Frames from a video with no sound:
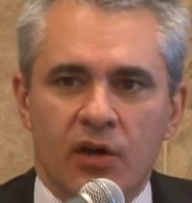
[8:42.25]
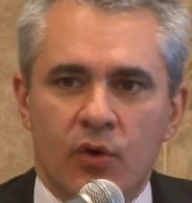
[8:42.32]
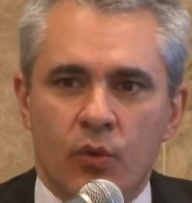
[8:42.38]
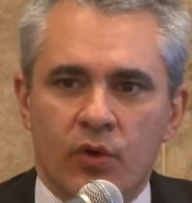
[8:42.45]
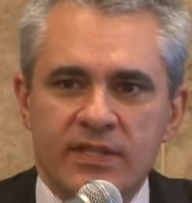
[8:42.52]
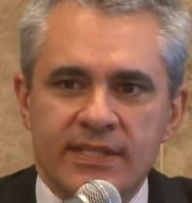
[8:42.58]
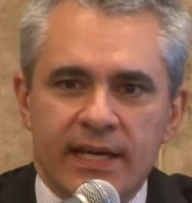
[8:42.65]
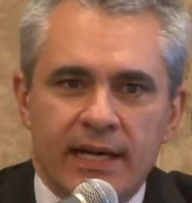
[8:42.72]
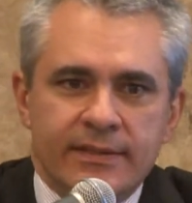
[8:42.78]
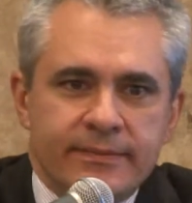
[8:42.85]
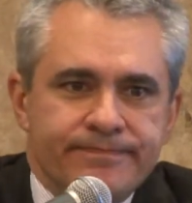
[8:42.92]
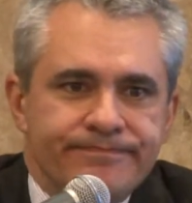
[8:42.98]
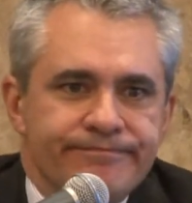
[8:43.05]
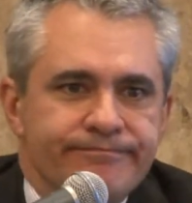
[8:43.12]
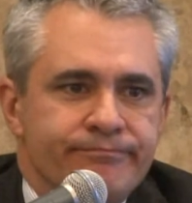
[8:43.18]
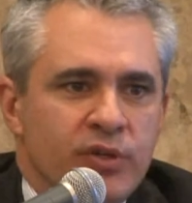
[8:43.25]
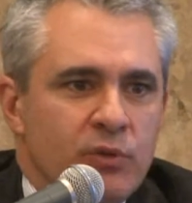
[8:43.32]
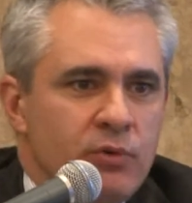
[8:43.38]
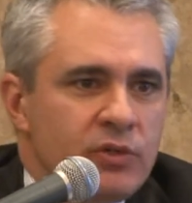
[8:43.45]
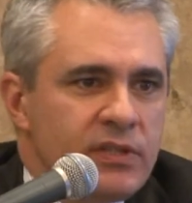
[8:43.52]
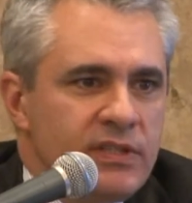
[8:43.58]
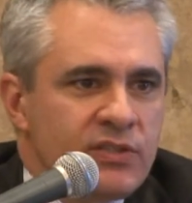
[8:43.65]
was that
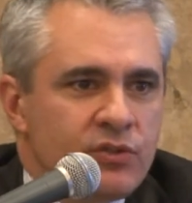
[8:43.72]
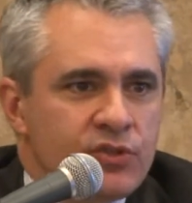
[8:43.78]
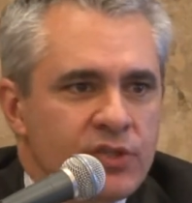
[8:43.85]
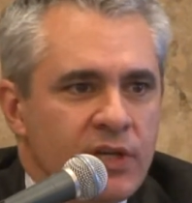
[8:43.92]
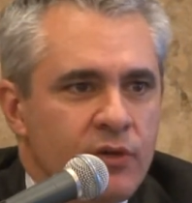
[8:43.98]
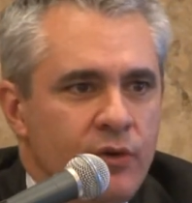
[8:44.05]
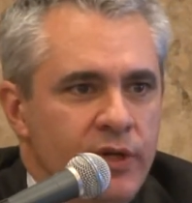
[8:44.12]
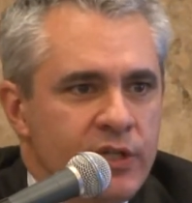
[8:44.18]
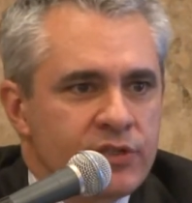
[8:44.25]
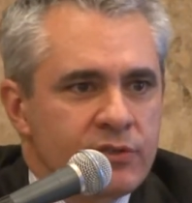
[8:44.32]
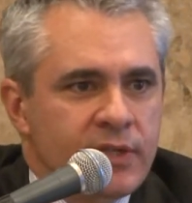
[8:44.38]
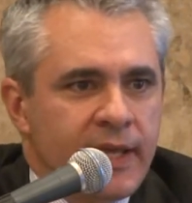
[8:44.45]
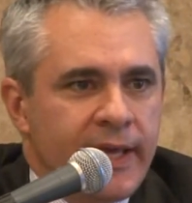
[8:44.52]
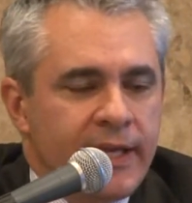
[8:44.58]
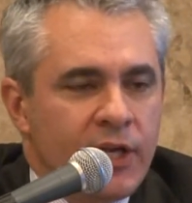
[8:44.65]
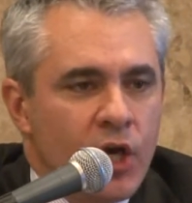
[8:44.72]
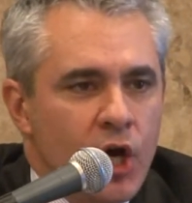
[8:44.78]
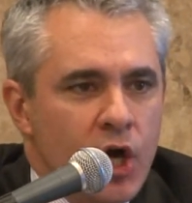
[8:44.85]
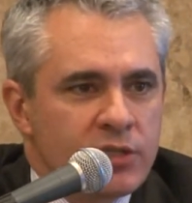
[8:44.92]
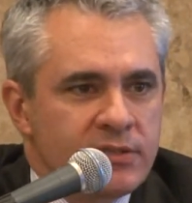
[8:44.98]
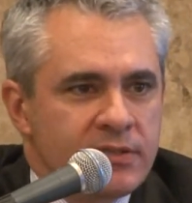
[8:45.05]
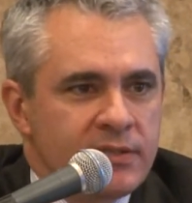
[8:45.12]
promoting social cohesion
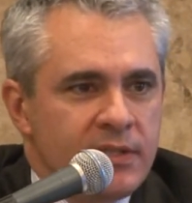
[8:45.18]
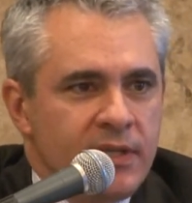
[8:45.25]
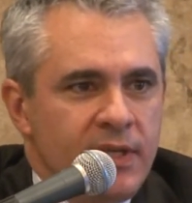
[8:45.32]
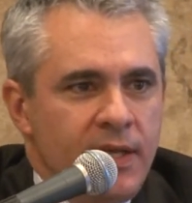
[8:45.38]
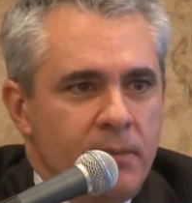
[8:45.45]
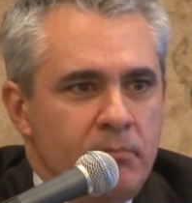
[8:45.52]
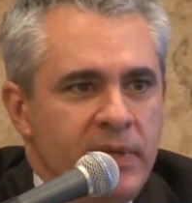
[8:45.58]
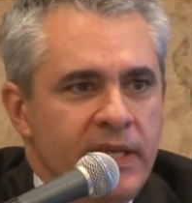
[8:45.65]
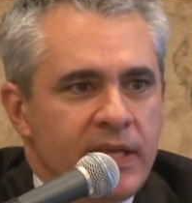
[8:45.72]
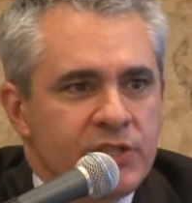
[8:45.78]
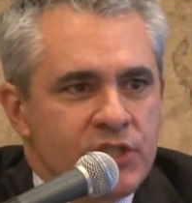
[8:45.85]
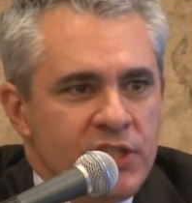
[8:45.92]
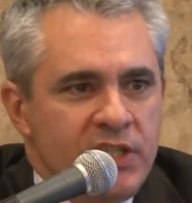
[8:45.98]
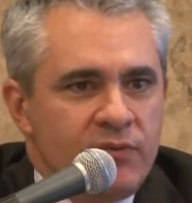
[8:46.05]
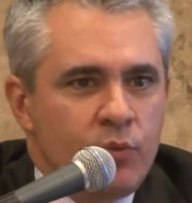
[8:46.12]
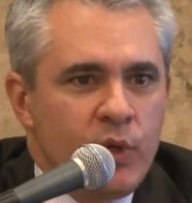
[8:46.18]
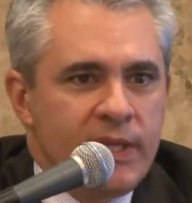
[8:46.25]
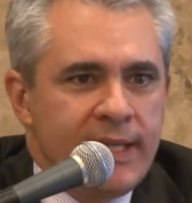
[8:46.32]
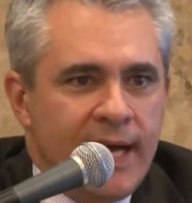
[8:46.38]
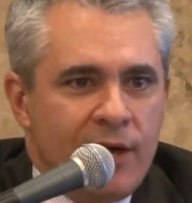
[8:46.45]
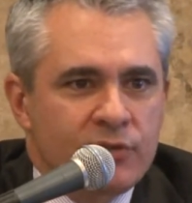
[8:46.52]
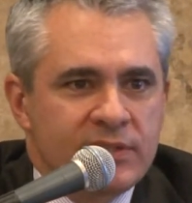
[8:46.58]
cannot be achieved
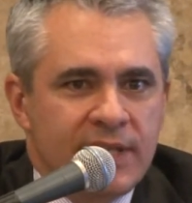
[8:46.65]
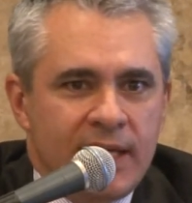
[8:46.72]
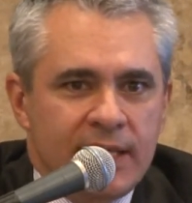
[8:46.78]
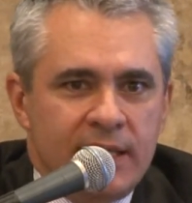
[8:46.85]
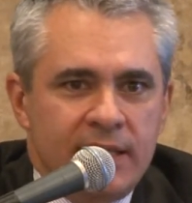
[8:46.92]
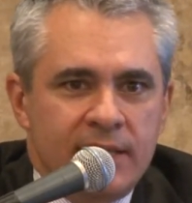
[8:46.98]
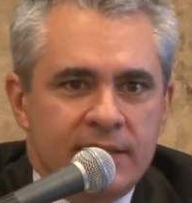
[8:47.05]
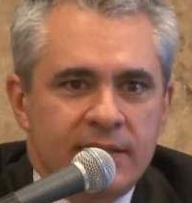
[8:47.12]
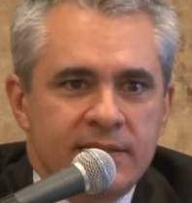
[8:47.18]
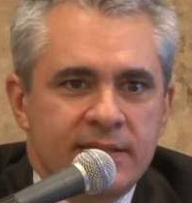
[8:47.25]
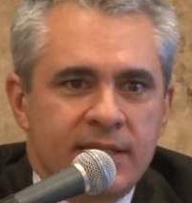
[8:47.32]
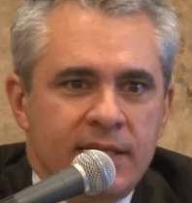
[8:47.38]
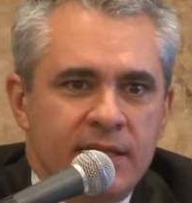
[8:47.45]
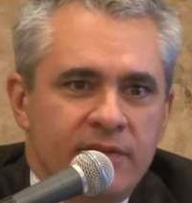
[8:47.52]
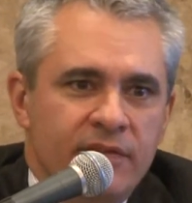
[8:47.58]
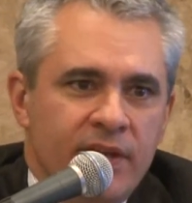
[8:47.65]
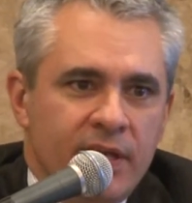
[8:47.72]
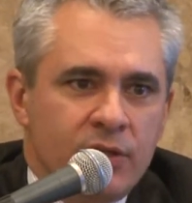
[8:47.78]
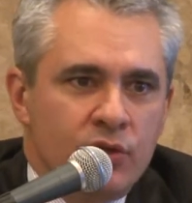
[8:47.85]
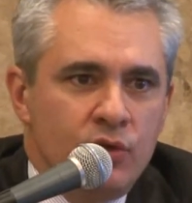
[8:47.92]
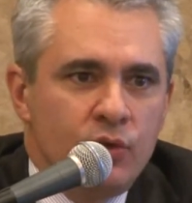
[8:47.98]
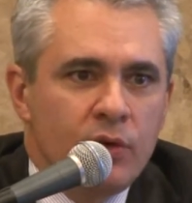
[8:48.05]
without tackling the
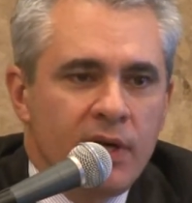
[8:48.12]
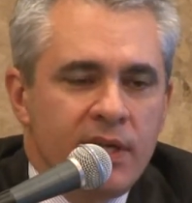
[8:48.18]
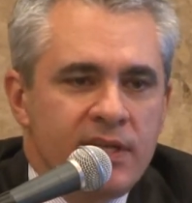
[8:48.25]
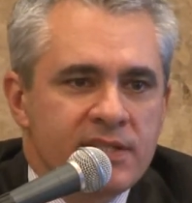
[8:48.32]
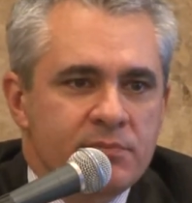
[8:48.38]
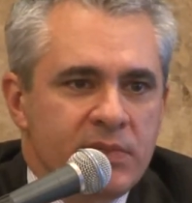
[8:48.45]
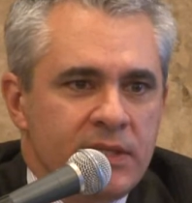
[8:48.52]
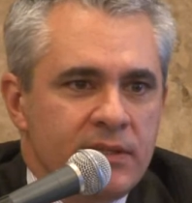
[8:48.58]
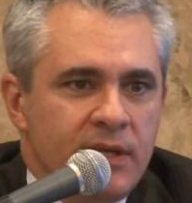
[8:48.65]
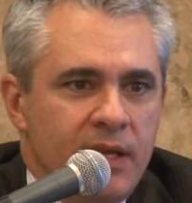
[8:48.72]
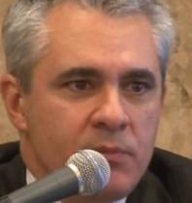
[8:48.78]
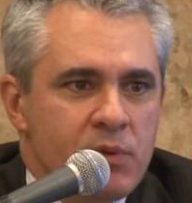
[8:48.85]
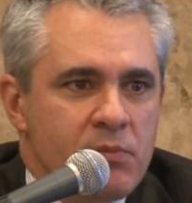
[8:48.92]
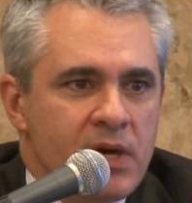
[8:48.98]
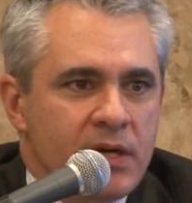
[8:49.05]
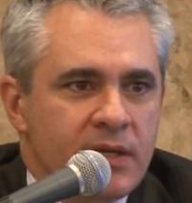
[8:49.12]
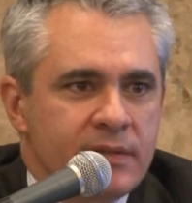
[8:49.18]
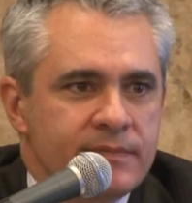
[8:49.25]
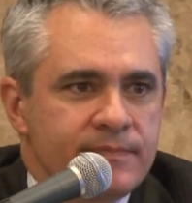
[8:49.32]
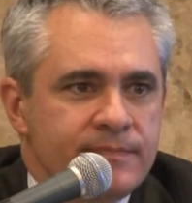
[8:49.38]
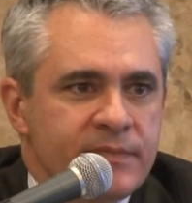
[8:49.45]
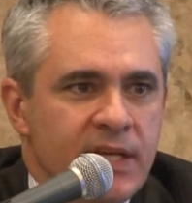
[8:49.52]
significant dualism in the labor market.
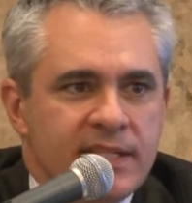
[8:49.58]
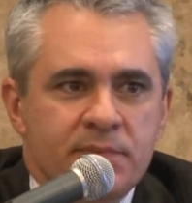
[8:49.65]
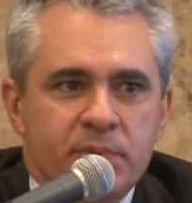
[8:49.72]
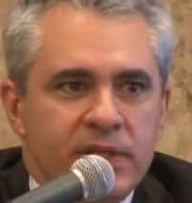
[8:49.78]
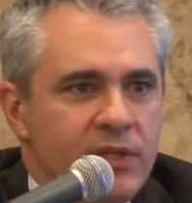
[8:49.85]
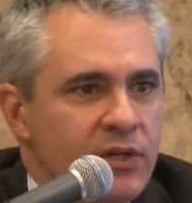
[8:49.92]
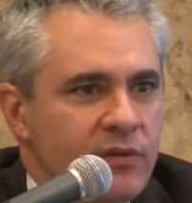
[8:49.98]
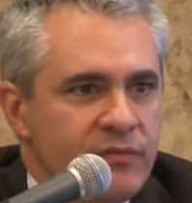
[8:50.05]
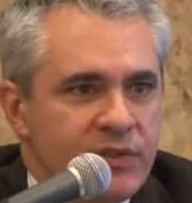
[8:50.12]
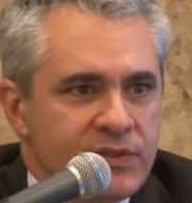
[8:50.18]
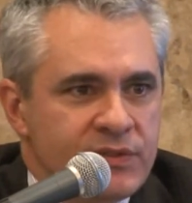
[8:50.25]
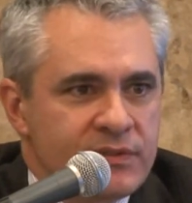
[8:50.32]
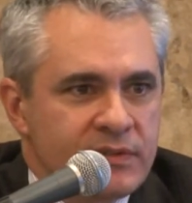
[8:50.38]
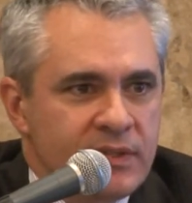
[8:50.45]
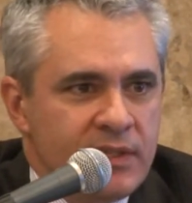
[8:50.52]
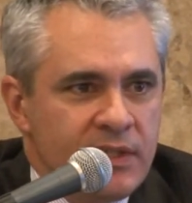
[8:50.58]
That's pretty obvious.